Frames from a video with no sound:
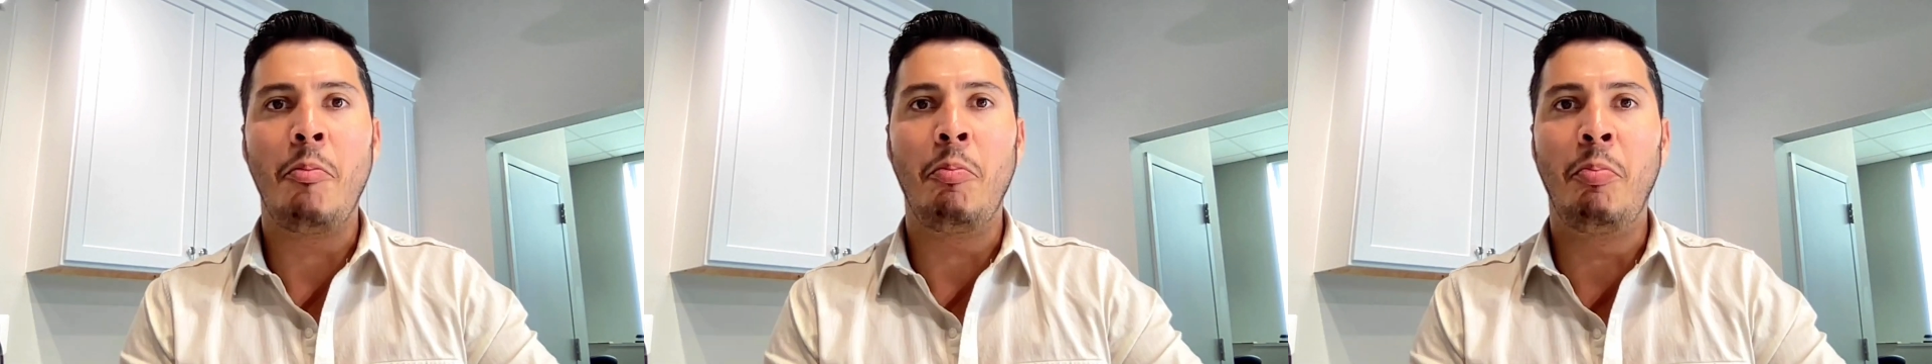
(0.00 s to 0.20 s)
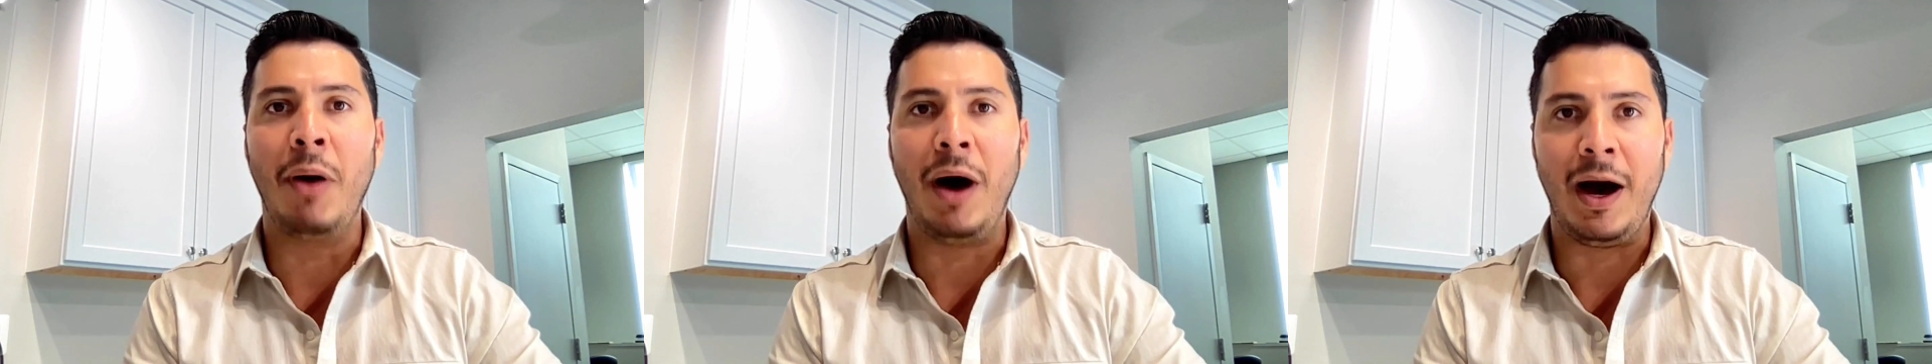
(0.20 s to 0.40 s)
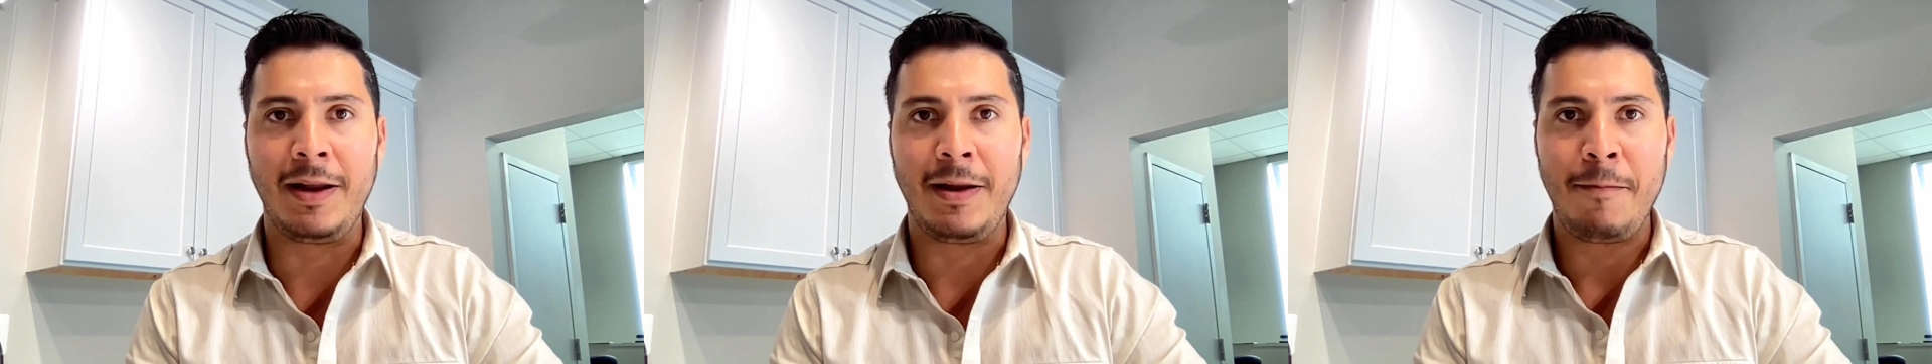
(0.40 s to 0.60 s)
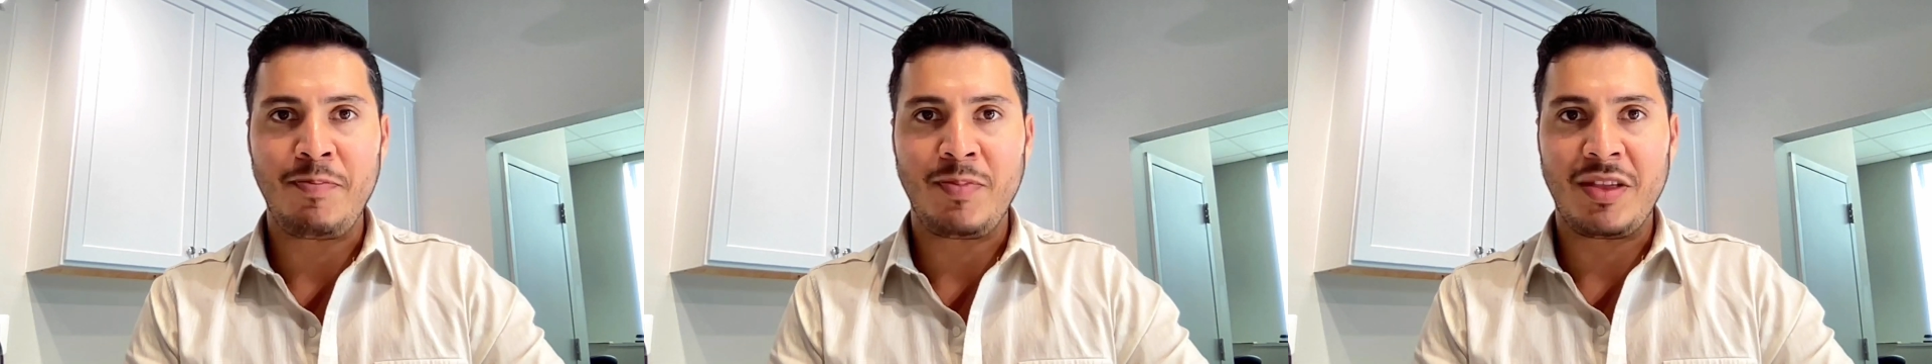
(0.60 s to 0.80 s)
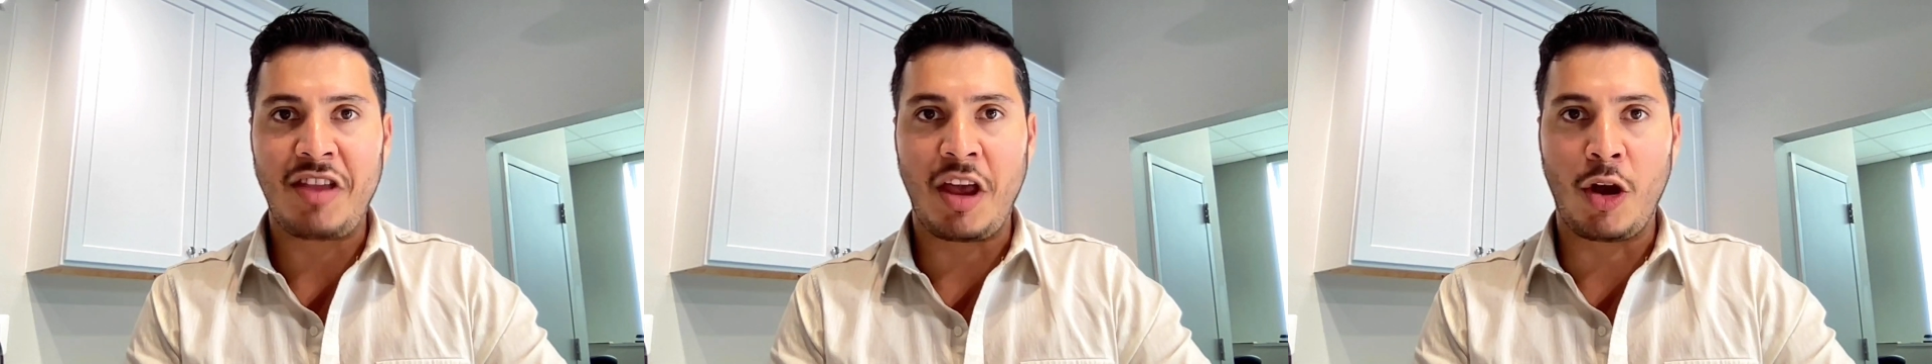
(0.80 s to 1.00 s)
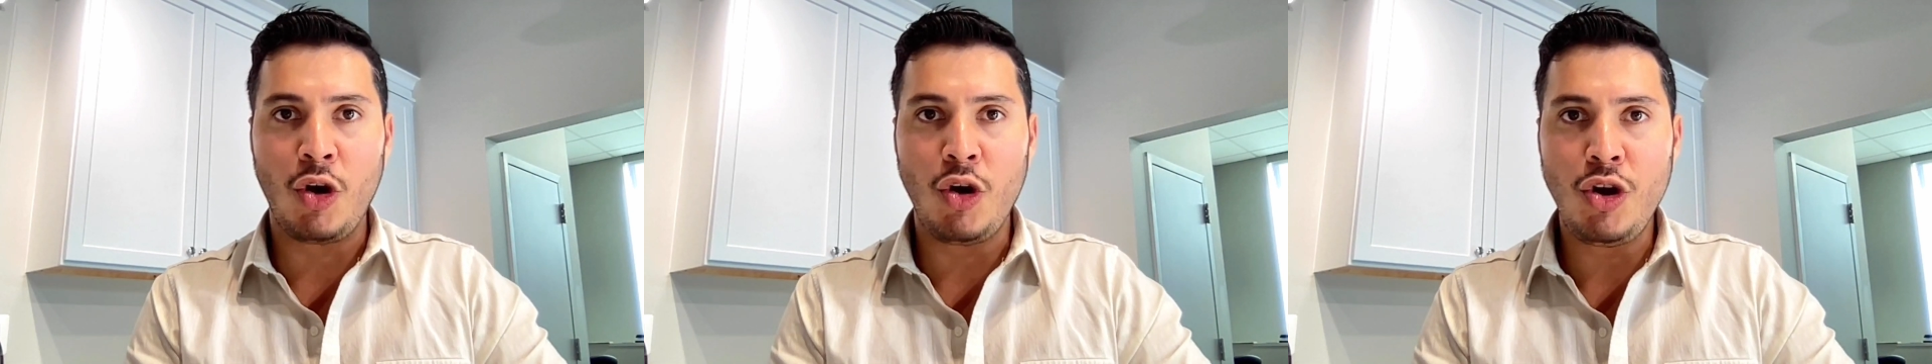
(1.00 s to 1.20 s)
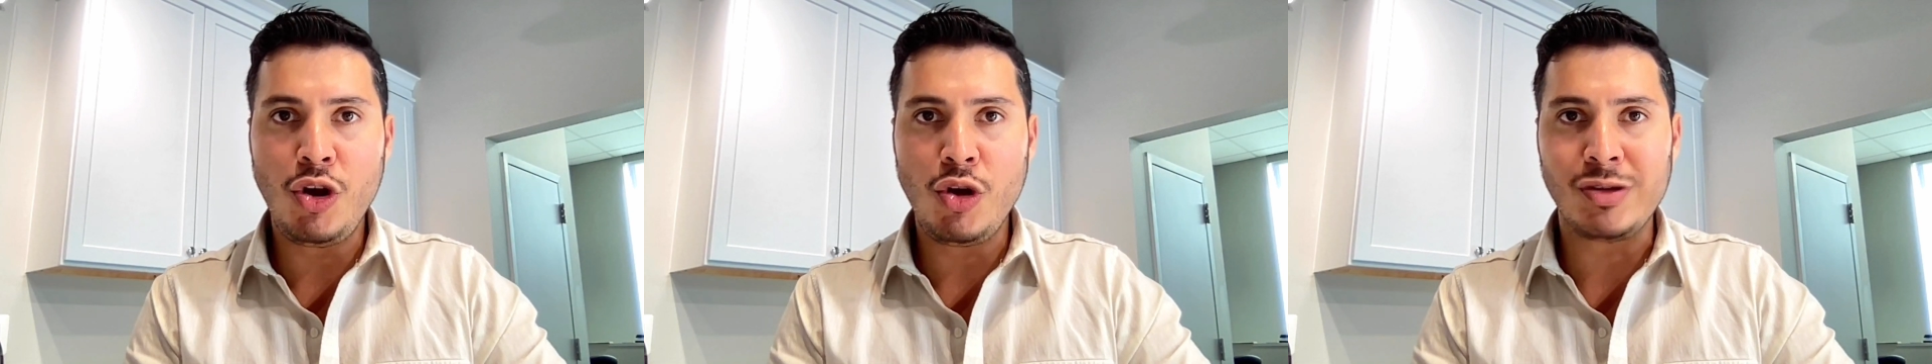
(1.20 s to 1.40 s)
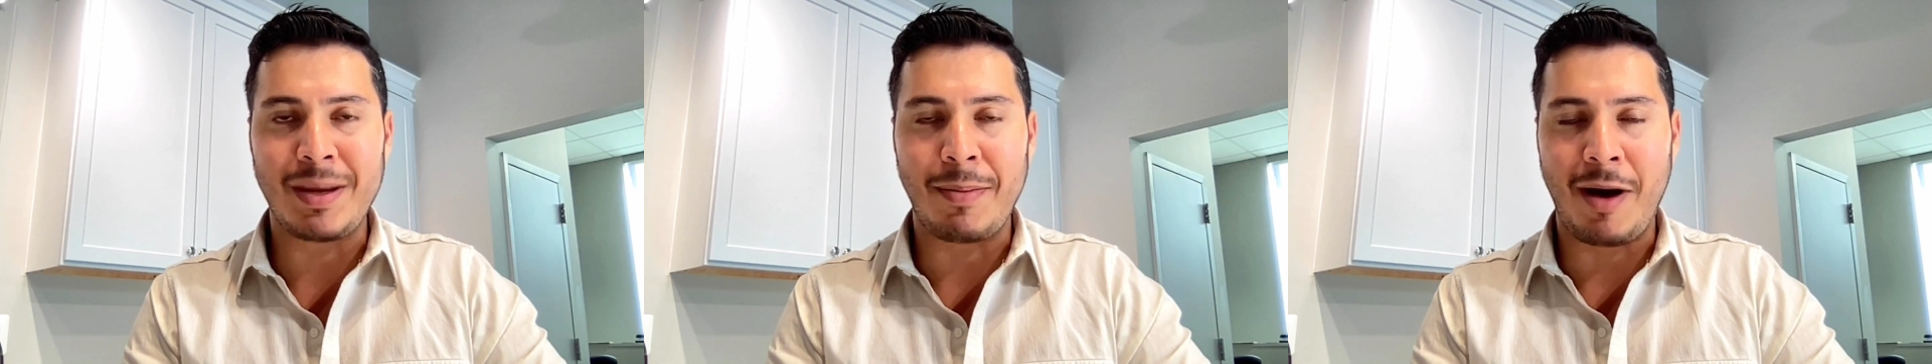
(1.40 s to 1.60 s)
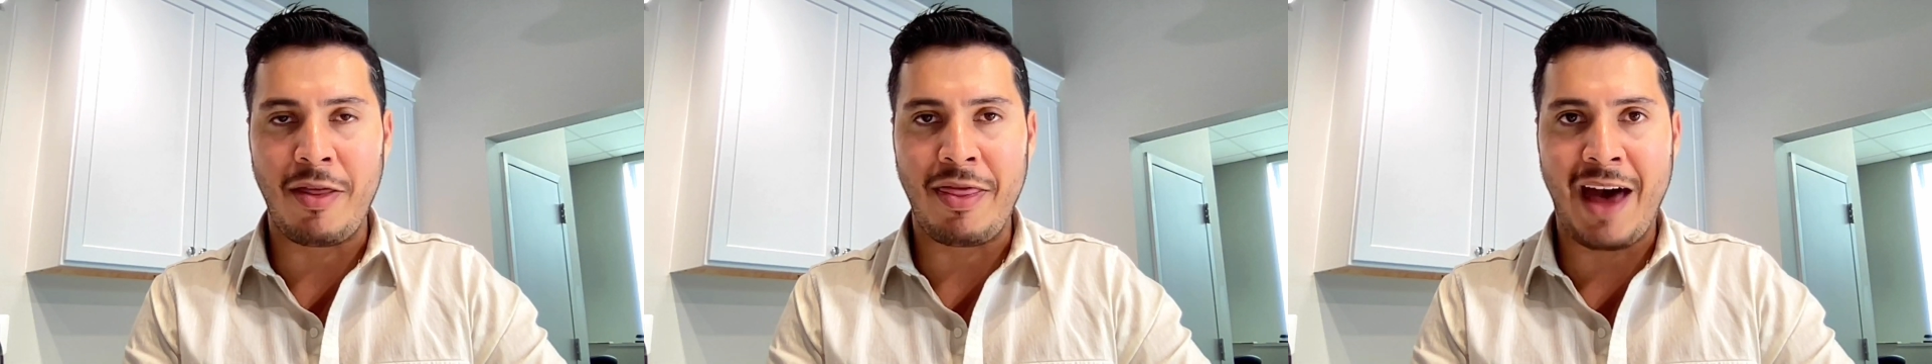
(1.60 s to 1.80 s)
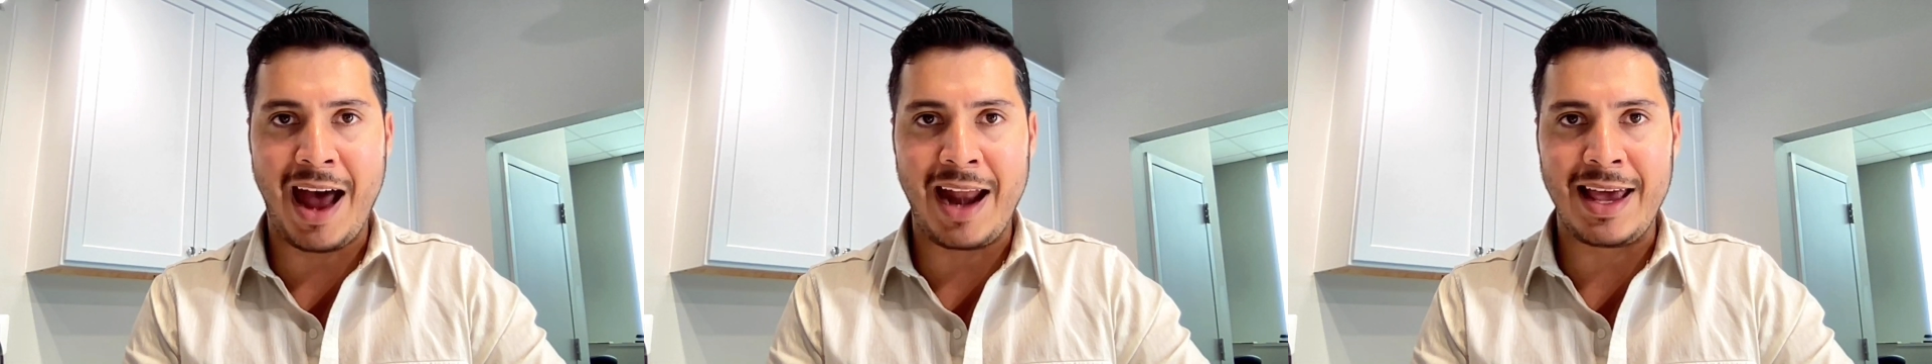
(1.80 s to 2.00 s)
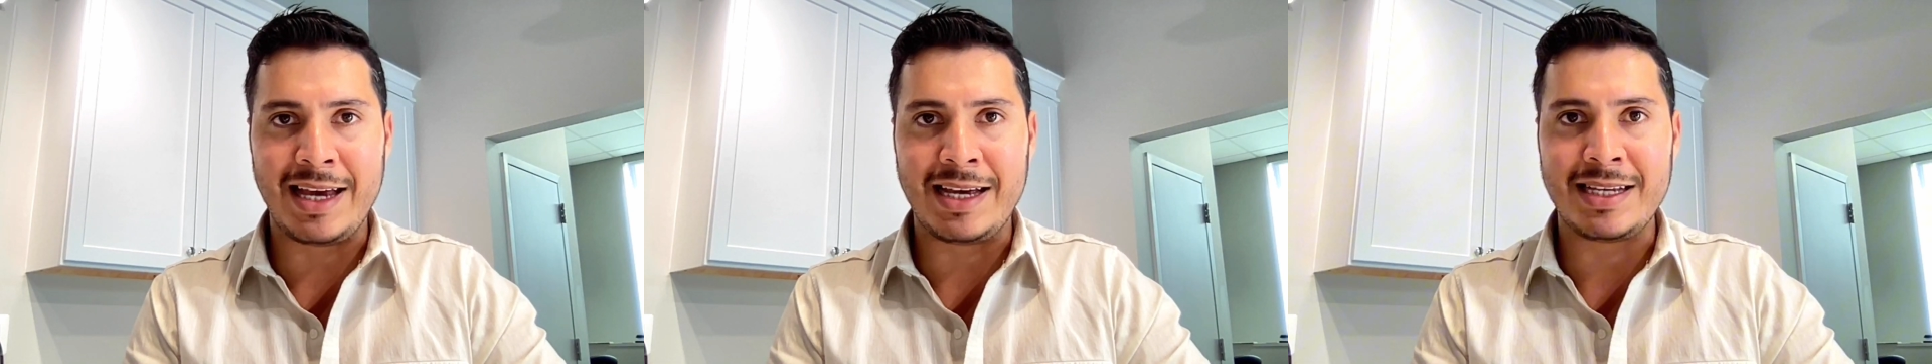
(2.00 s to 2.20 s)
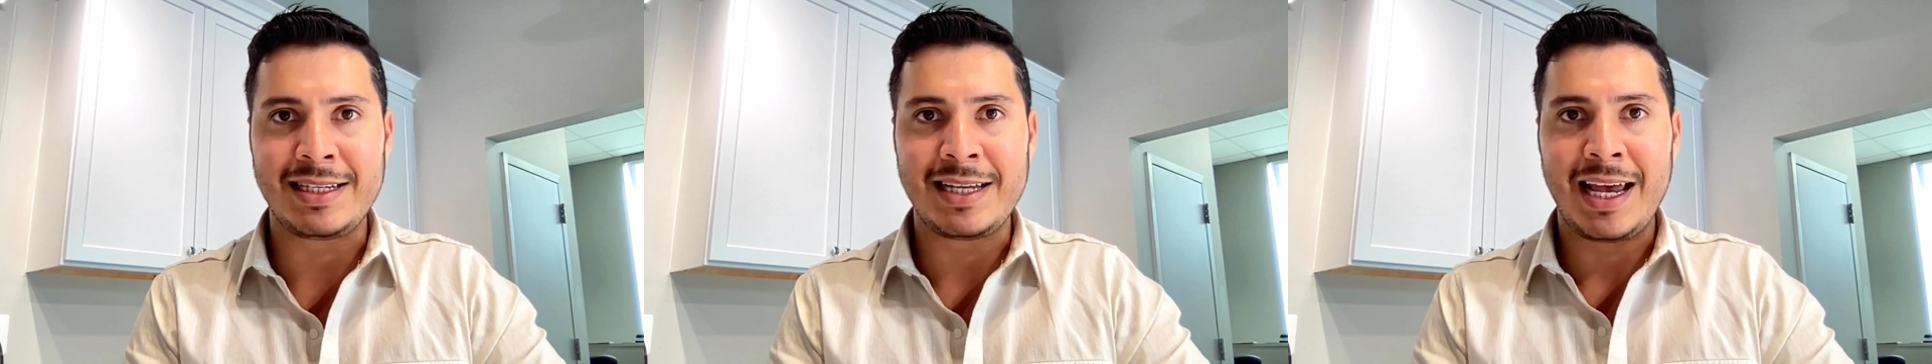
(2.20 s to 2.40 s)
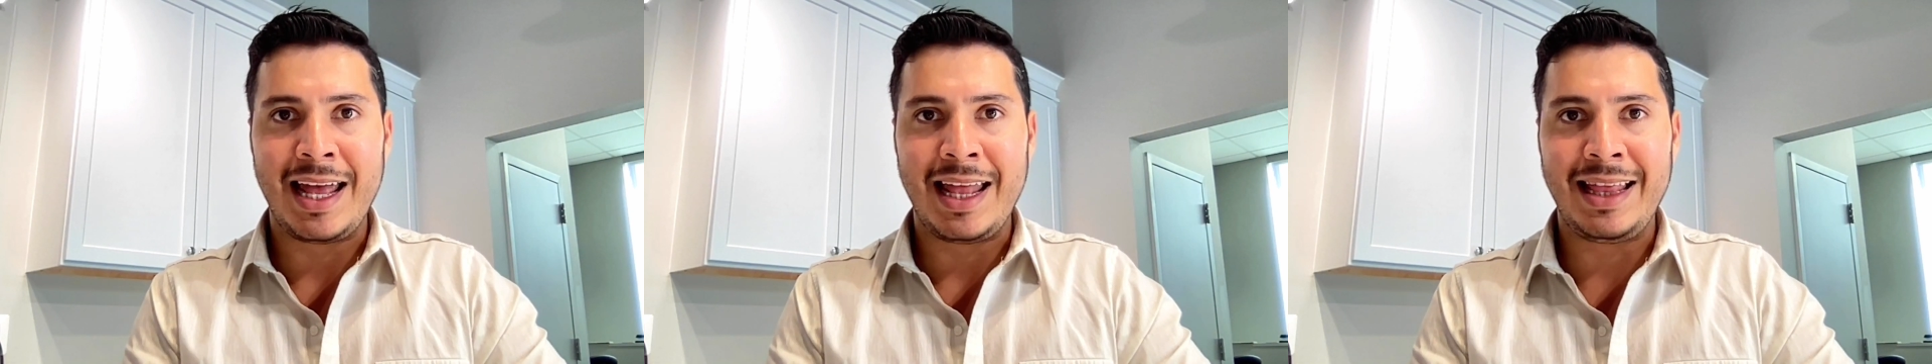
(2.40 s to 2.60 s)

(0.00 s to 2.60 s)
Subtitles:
but the good news about that is